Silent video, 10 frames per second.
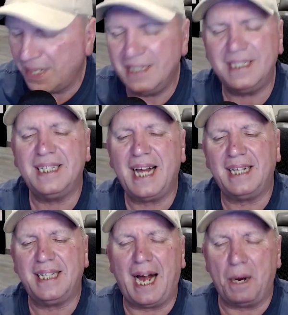Isn't
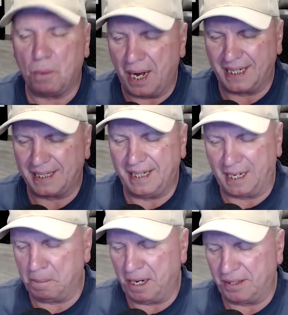that the ironic
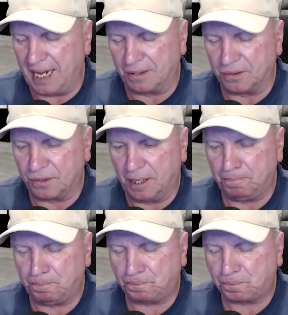thing about Donald
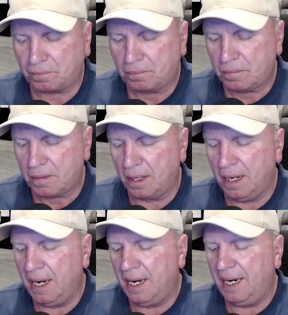Trump?
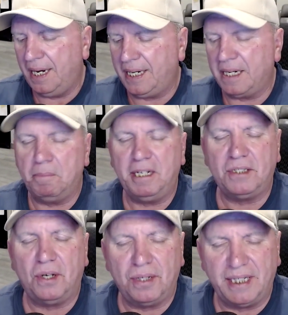He
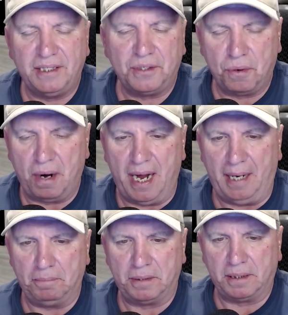commits all these
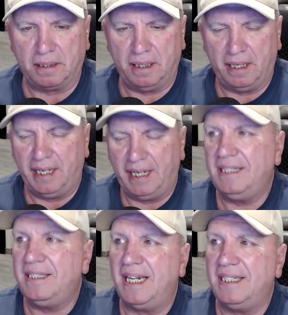crimes. He
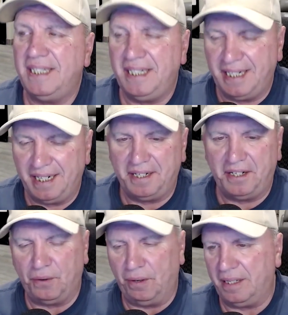says he didn't
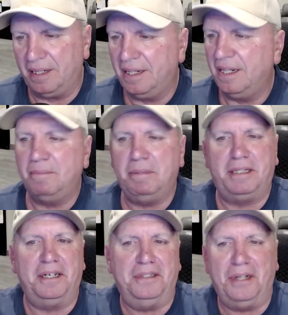do it,
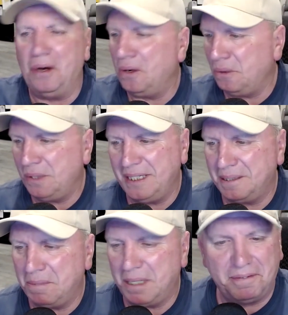but there's always
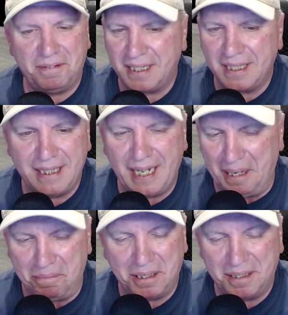a motherfucking
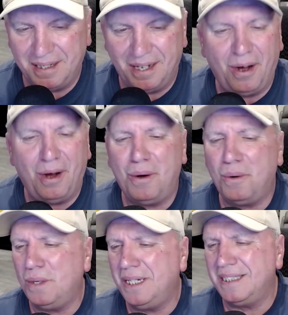tape.
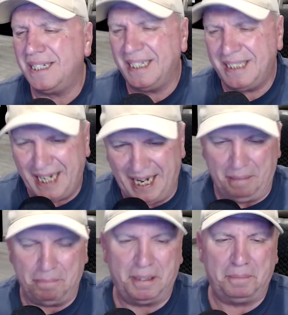Always a
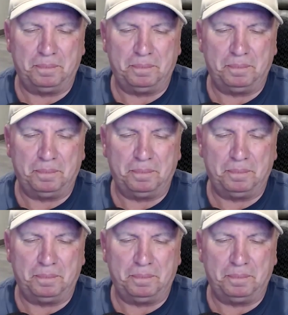tape.